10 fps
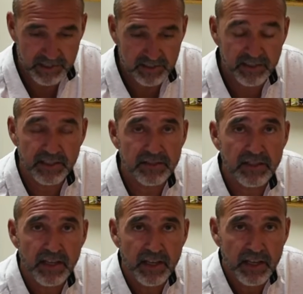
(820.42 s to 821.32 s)
kind of
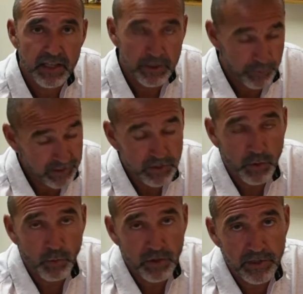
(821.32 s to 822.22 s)
things, depending
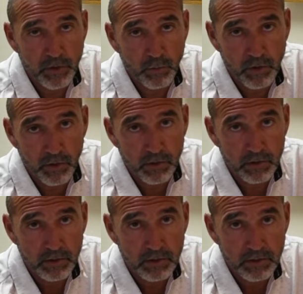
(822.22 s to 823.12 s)
on where they were,
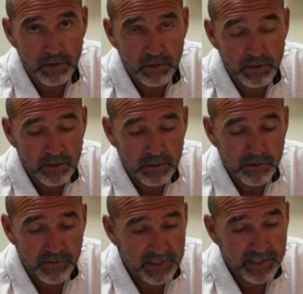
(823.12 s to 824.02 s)

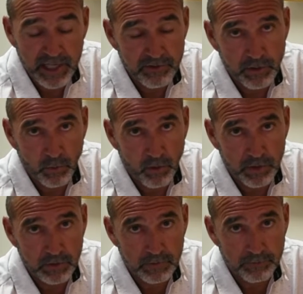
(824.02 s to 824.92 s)
they didn't have any
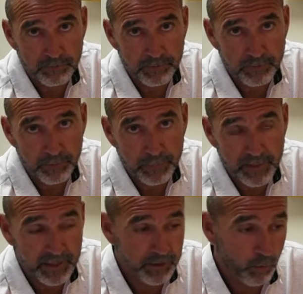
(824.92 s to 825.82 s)
water.
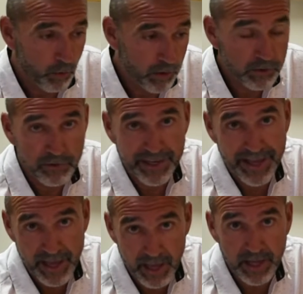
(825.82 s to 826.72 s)
And the water they
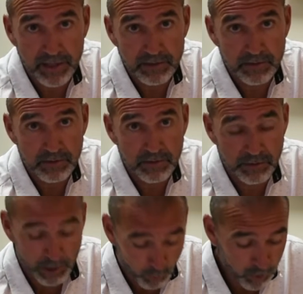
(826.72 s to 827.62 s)
had,
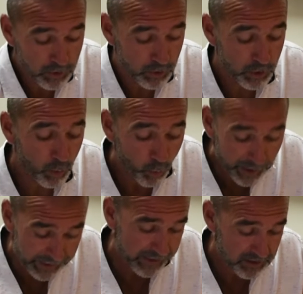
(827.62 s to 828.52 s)
they weren't going to
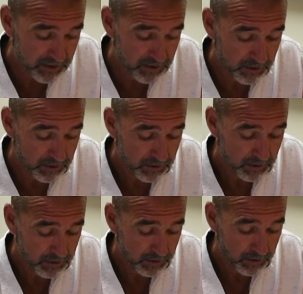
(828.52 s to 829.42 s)
waste
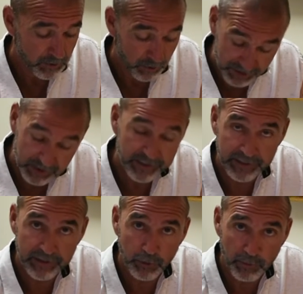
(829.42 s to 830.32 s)
on
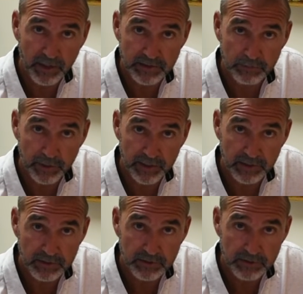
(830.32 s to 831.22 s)
cleaning their pots and
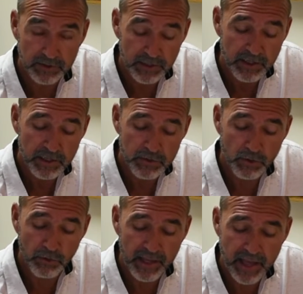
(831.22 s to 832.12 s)
pans.
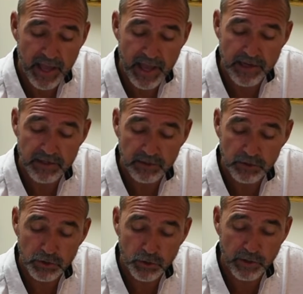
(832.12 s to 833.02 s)
So they had
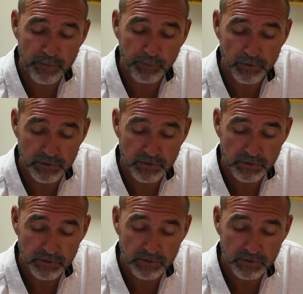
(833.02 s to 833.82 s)
scrapers,